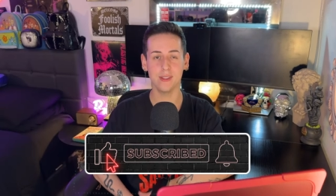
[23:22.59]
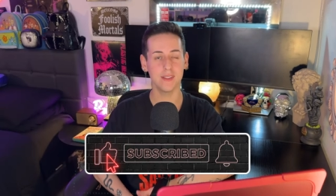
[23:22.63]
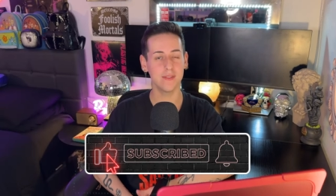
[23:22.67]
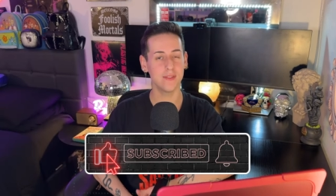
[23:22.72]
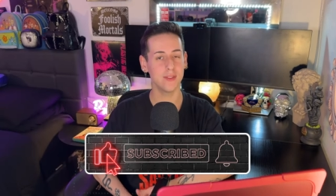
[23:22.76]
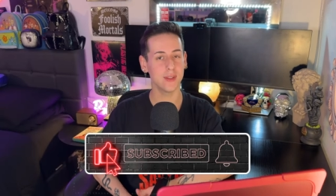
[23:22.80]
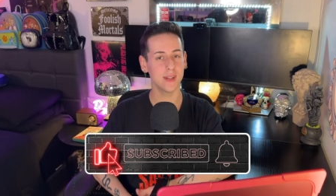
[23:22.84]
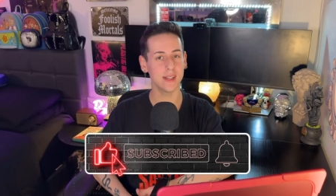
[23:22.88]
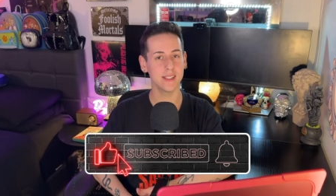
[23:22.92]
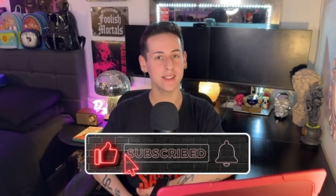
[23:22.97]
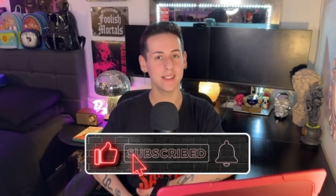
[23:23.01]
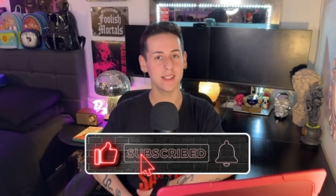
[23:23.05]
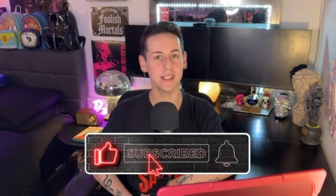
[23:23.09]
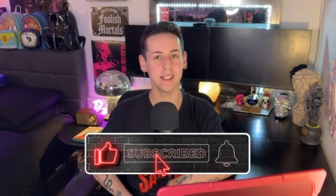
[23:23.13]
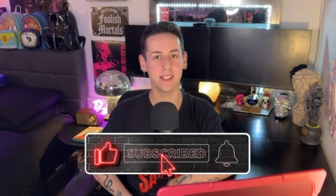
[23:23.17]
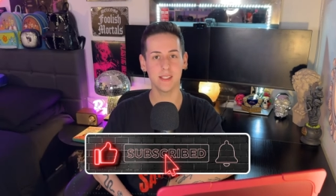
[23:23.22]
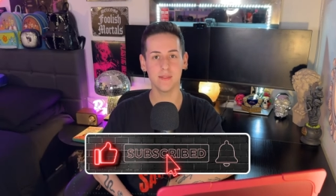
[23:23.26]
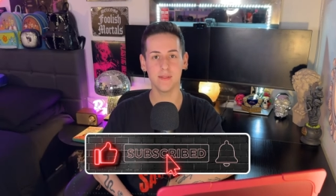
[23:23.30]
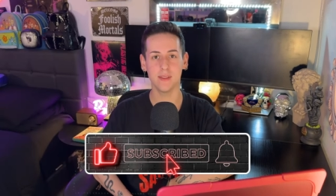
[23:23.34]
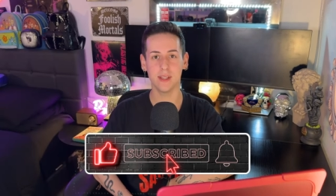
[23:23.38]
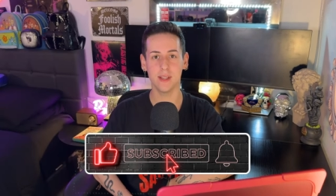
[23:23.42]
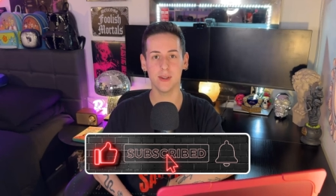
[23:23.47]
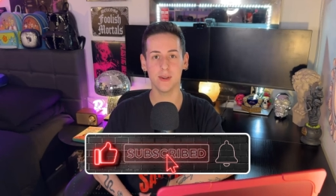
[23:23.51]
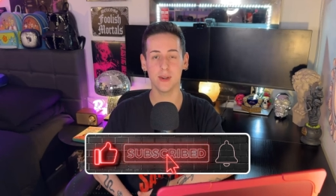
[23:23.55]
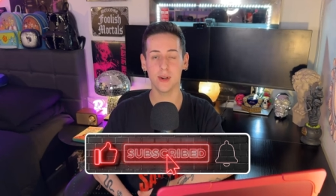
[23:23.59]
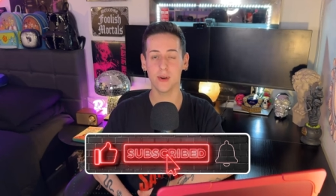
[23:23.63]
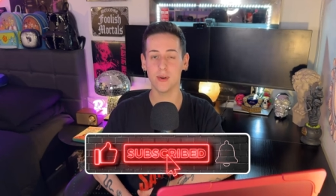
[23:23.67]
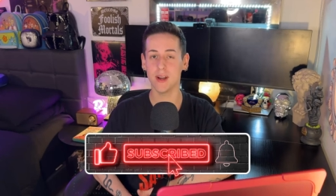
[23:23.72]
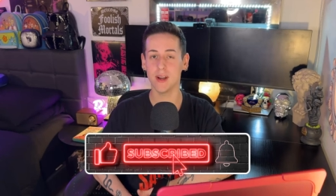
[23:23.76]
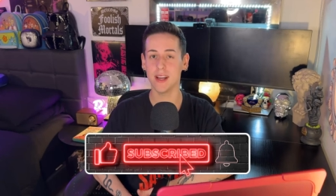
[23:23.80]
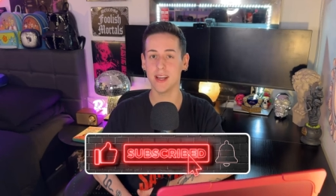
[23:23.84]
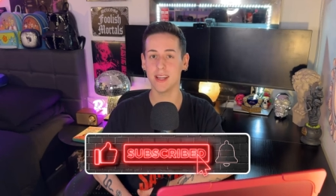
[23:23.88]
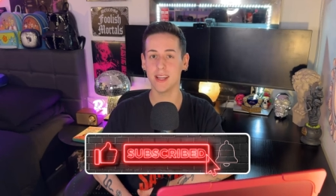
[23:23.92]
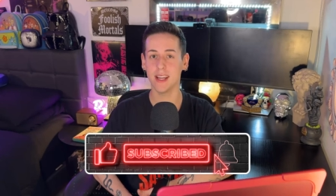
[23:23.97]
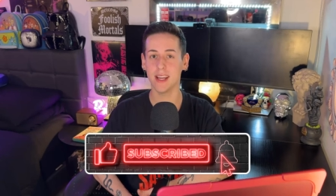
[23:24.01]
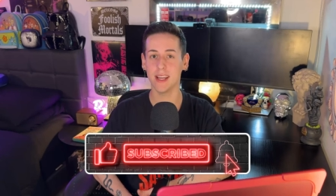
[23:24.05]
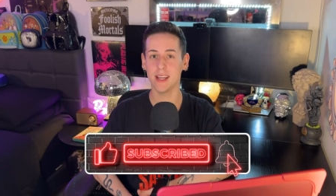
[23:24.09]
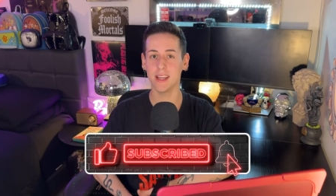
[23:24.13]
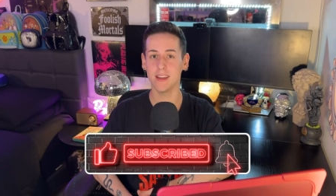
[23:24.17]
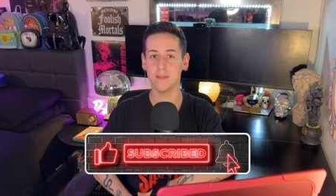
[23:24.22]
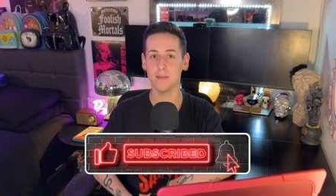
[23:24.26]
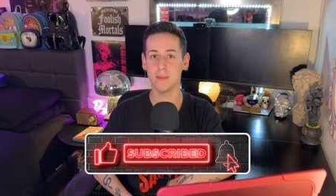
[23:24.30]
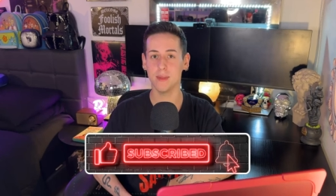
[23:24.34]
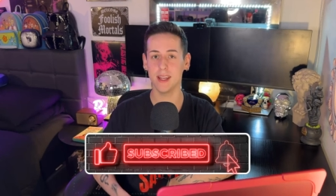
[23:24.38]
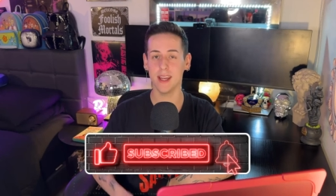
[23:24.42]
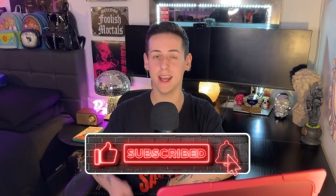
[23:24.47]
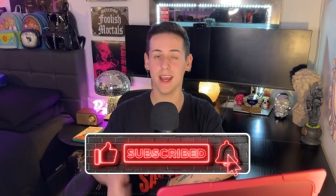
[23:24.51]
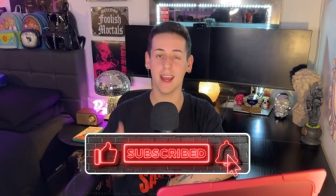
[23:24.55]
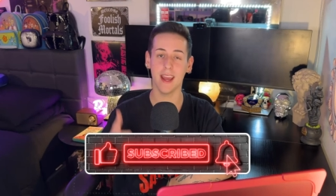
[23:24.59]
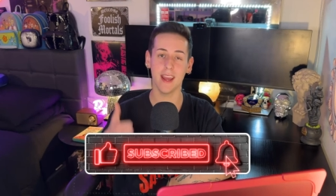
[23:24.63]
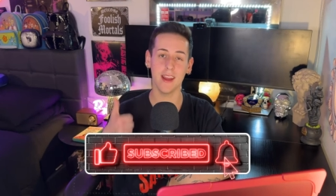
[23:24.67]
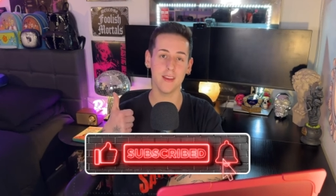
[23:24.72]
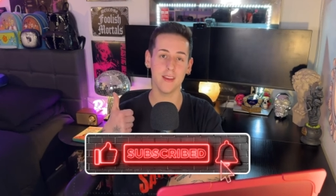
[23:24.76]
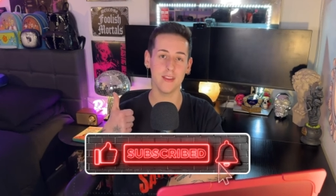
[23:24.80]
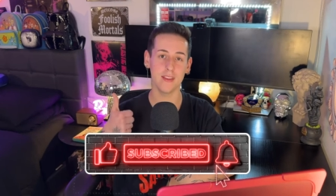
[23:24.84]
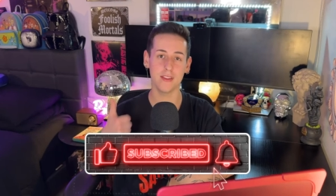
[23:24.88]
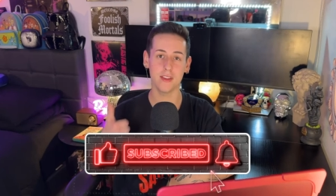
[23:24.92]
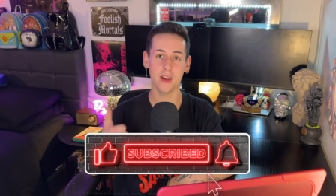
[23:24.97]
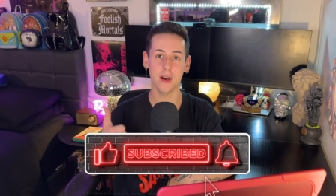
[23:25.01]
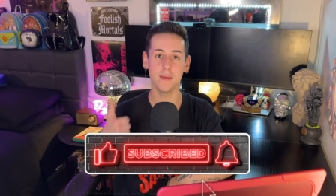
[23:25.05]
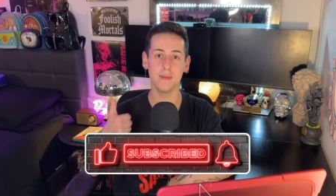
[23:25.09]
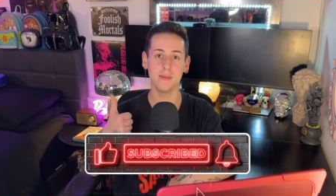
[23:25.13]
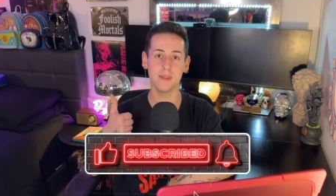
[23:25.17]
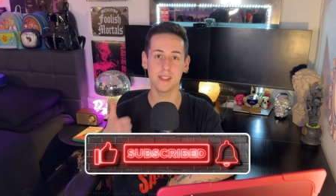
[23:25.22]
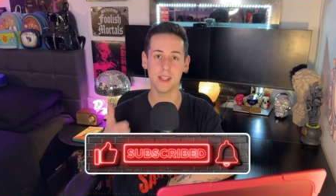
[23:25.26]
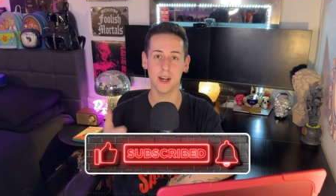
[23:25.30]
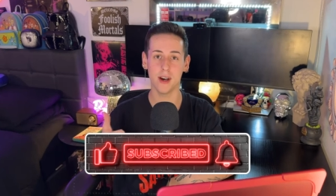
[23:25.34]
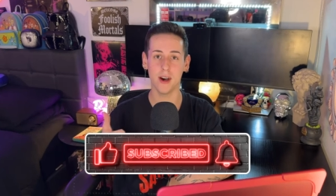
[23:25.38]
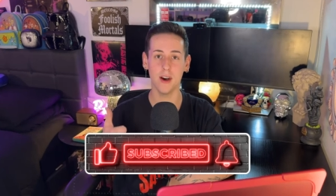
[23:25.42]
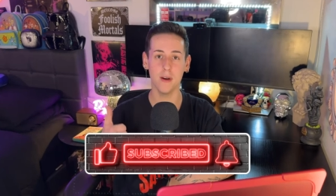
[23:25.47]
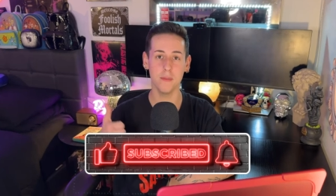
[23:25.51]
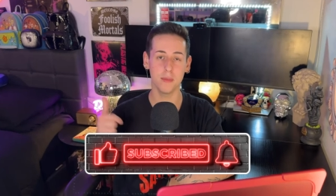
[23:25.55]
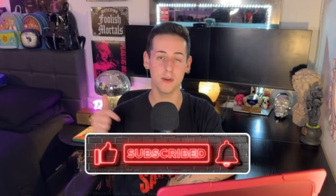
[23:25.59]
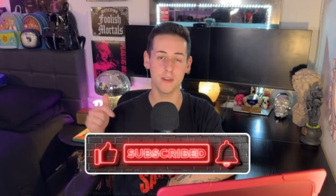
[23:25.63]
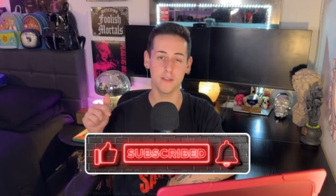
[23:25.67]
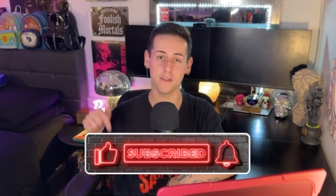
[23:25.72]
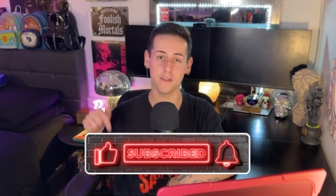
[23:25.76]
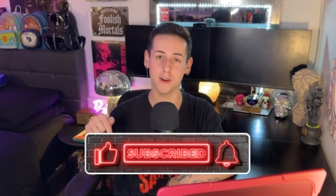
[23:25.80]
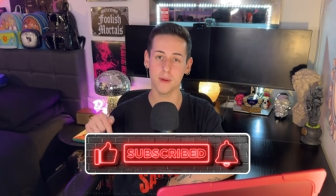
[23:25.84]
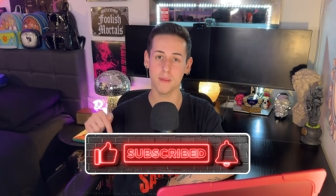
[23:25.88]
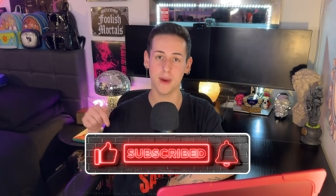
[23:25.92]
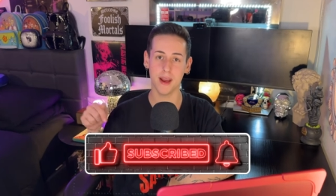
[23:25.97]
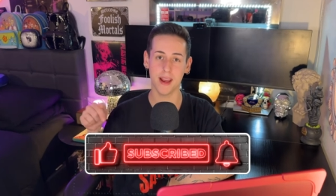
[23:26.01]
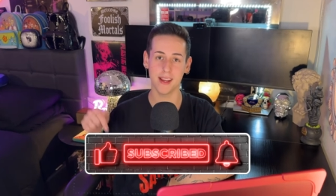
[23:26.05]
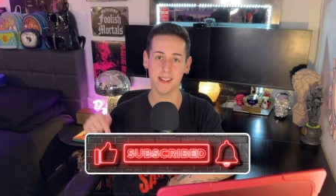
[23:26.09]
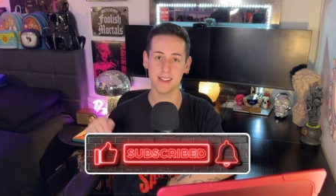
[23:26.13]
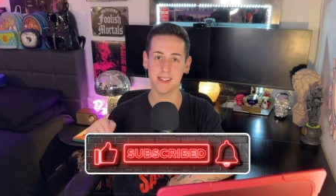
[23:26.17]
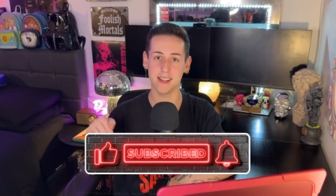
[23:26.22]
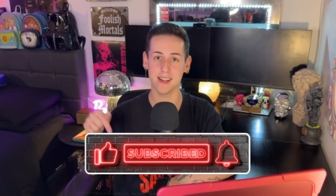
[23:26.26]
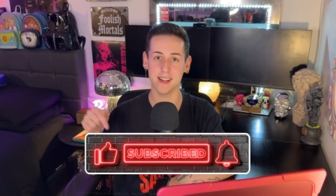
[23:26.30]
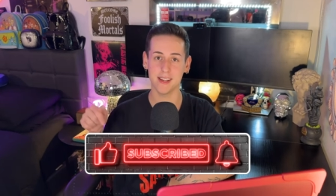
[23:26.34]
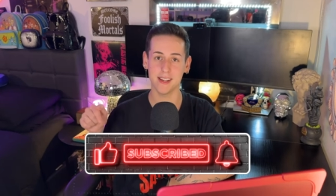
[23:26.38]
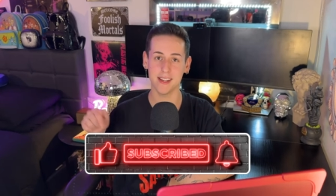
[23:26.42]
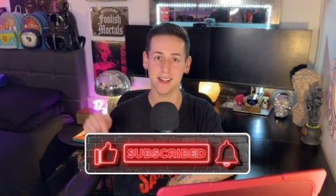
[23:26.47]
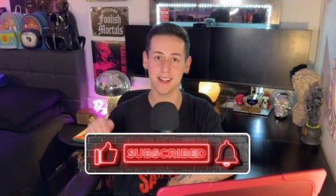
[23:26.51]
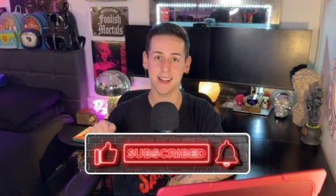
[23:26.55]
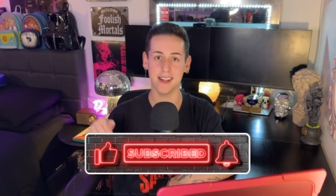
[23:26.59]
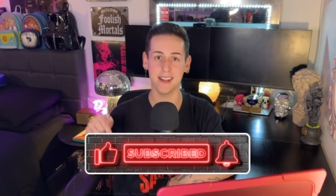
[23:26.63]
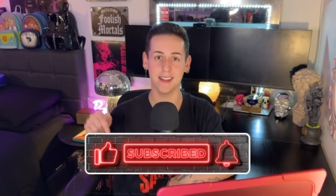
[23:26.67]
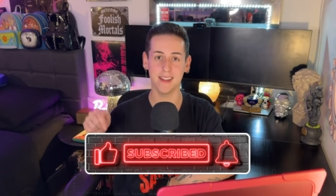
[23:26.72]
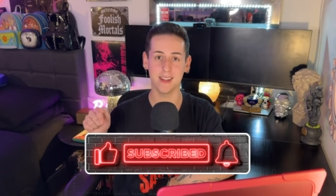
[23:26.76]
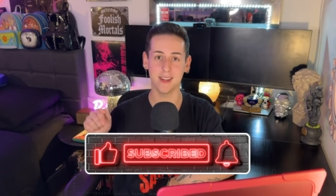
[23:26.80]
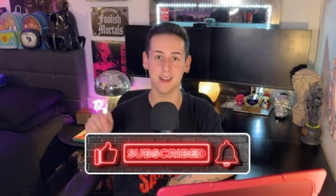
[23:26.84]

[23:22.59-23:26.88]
If you like today's video, go ahead and give me a thumbs up, affirm my identity in the